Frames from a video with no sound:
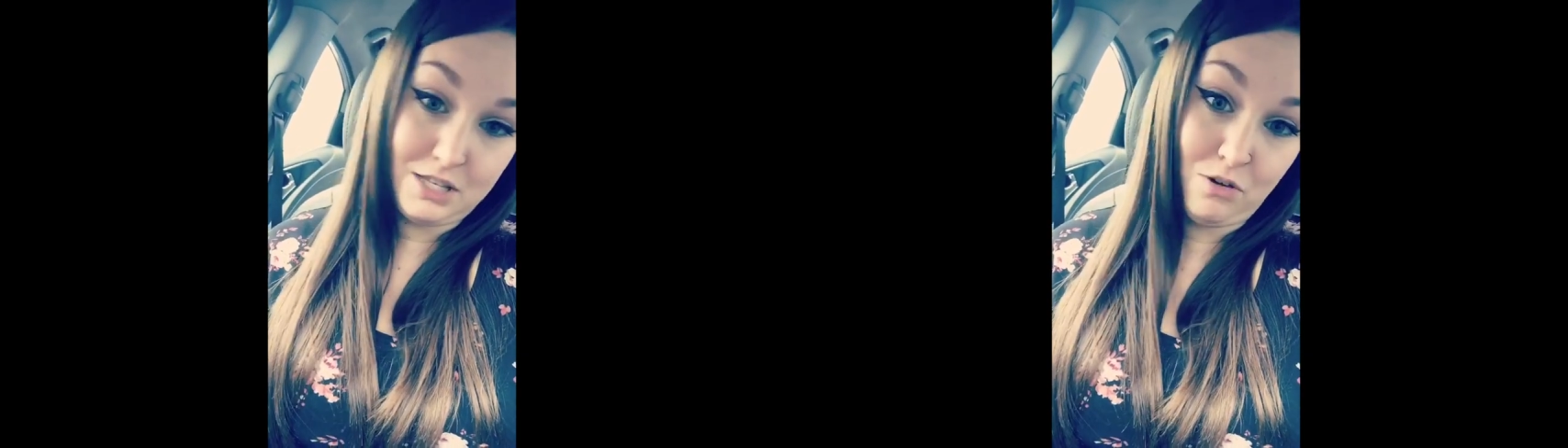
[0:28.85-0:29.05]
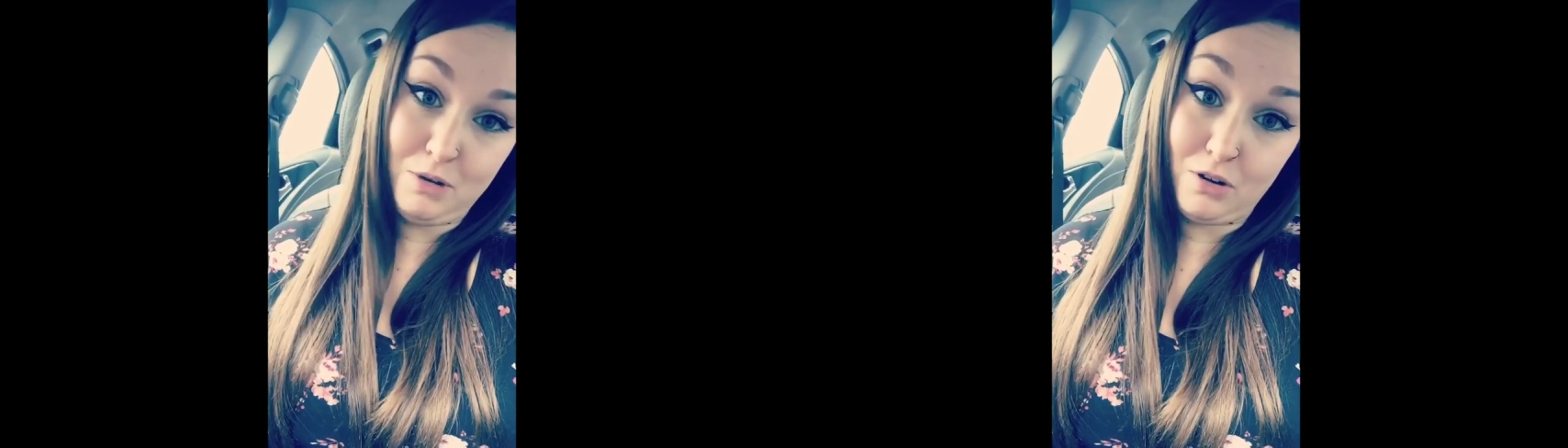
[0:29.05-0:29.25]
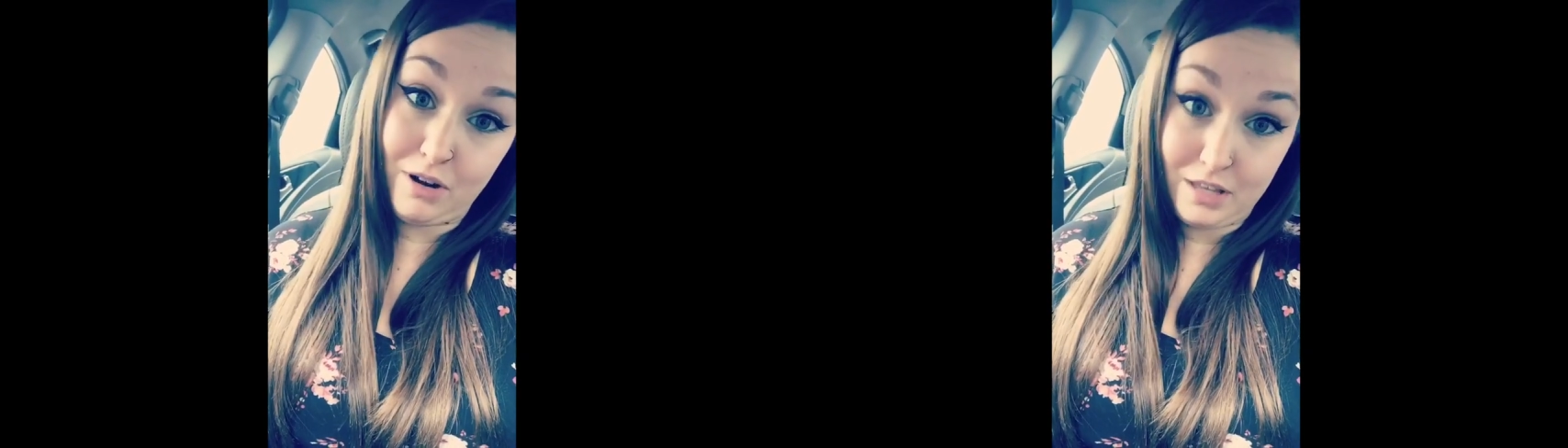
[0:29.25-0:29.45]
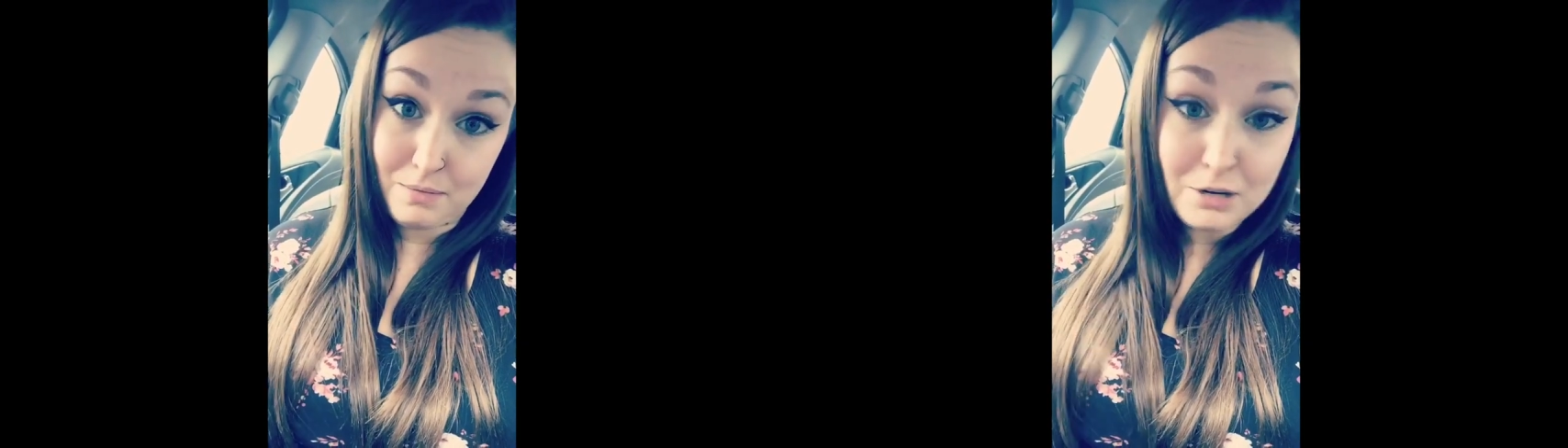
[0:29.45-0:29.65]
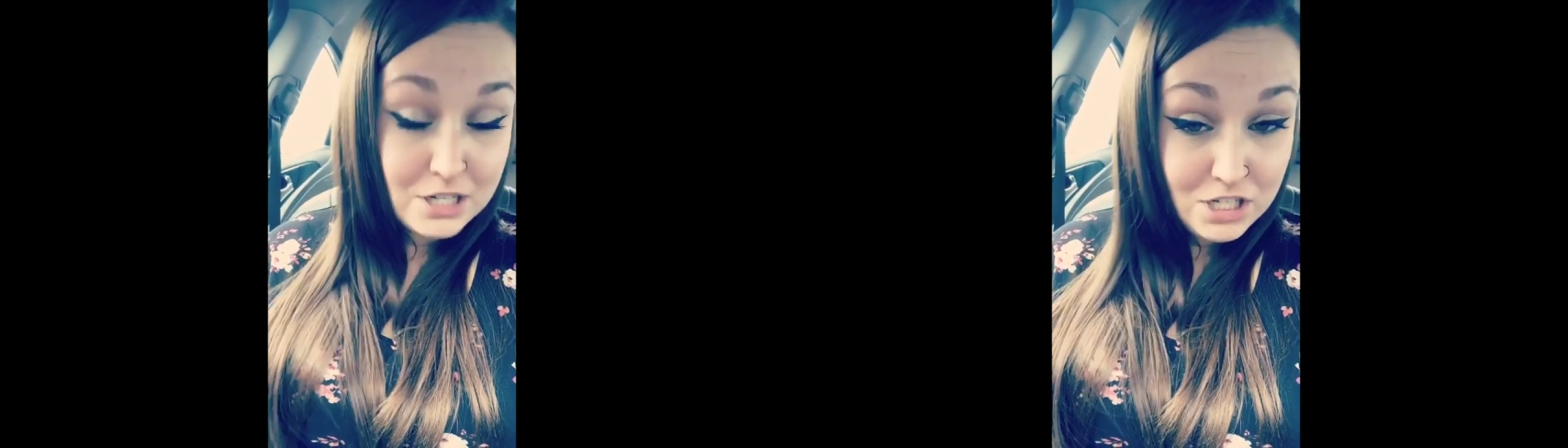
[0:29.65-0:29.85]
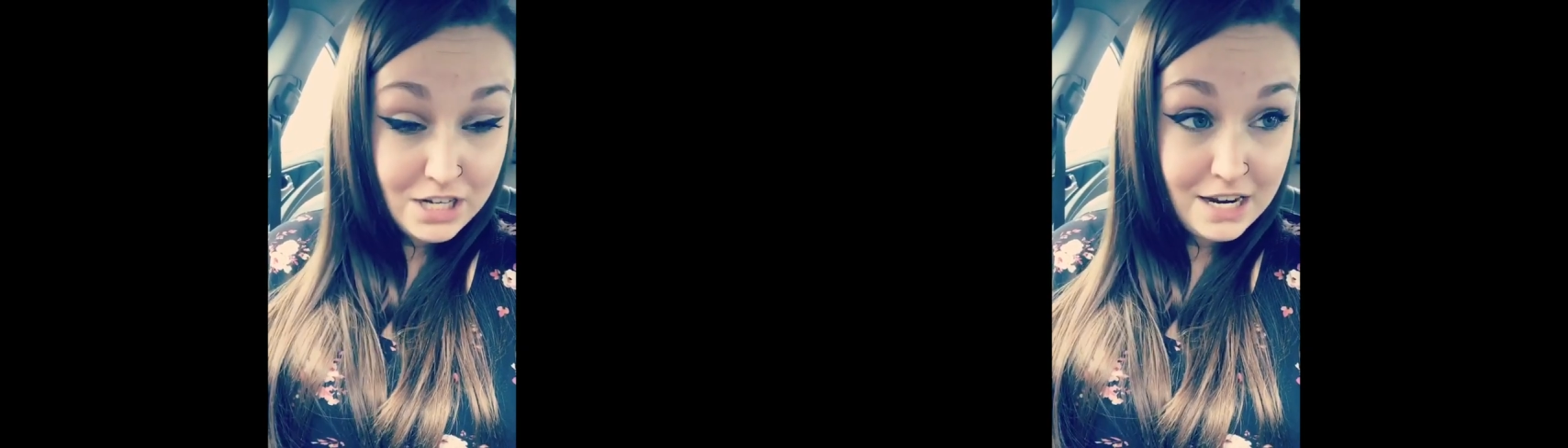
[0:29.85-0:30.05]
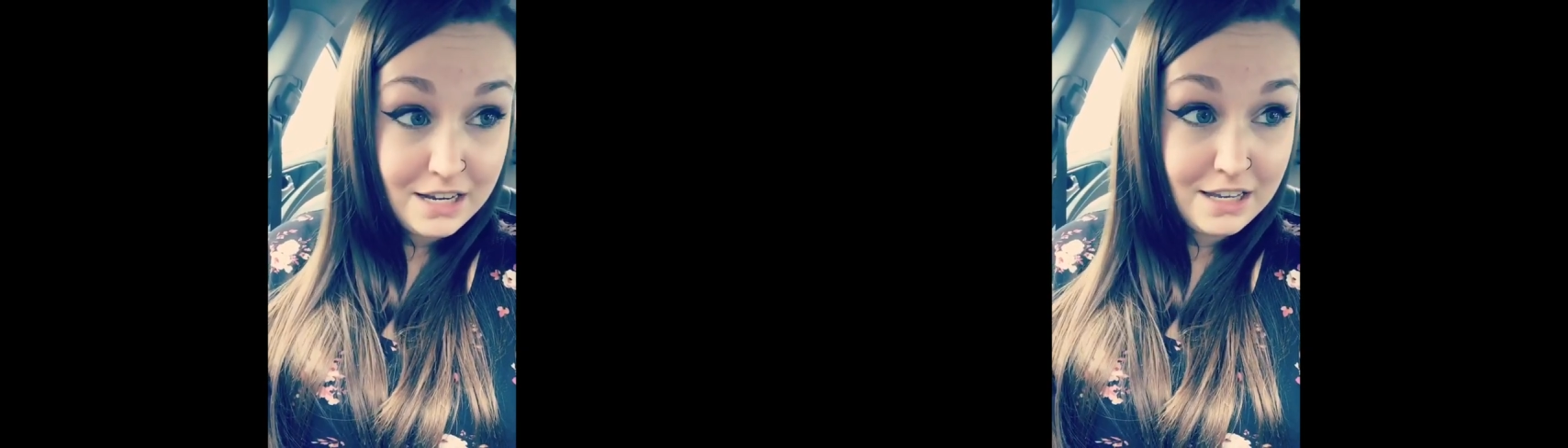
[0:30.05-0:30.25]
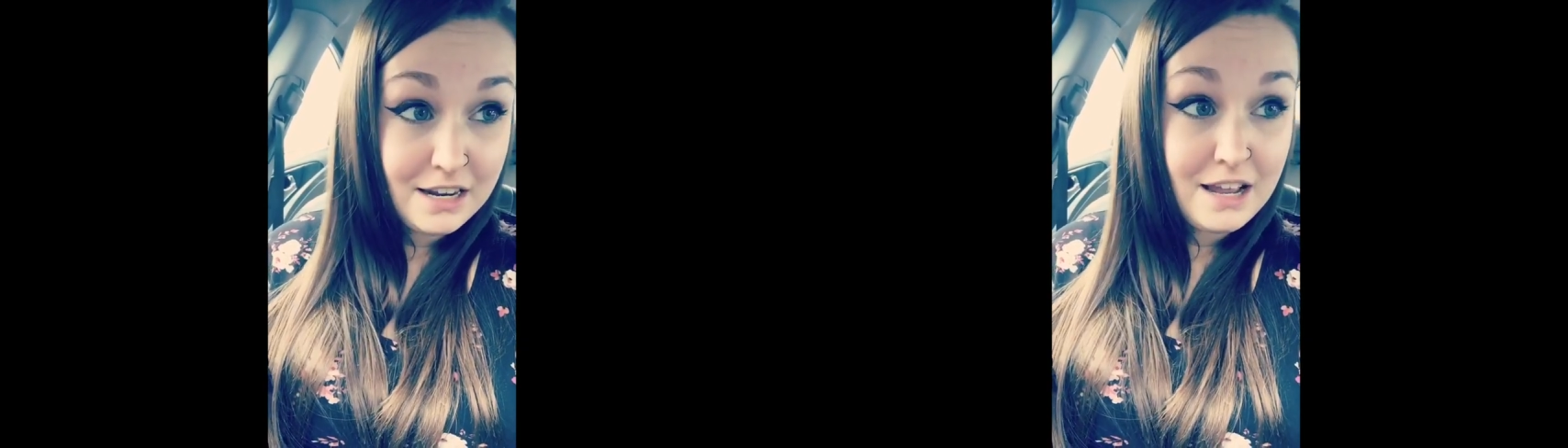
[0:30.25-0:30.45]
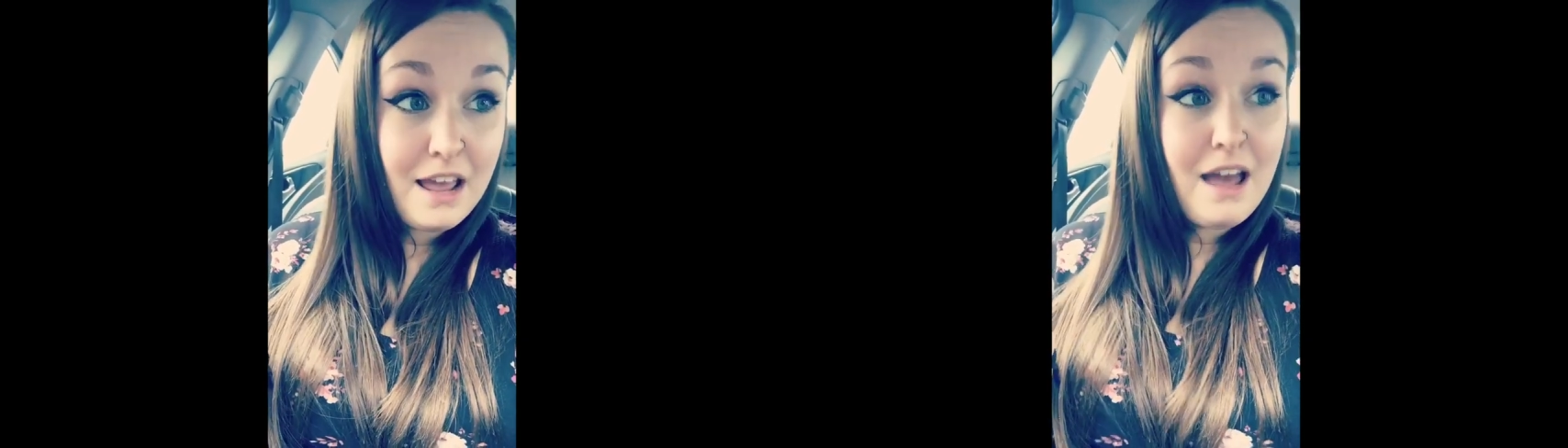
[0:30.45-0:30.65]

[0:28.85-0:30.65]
that would be greatly appreciated.